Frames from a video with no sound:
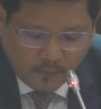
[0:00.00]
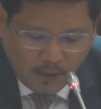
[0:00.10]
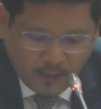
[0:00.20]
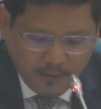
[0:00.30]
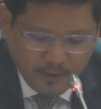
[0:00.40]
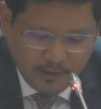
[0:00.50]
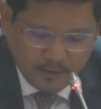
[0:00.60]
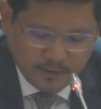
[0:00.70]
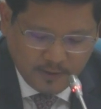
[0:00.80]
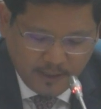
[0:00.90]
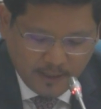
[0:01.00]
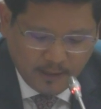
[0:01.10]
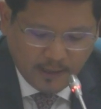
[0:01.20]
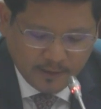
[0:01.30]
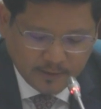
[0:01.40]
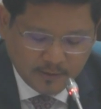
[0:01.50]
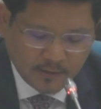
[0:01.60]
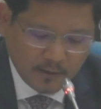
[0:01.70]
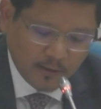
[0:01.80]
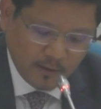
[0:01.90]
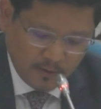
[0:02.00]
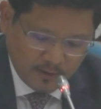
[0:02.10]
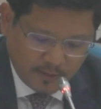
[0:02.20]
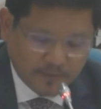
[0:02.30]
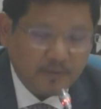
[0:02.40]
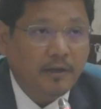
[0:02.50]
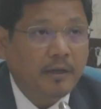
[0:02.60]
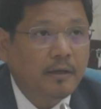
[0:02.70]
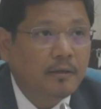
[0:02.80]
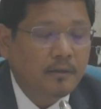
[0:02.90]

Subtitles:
Meecl and its subsidiary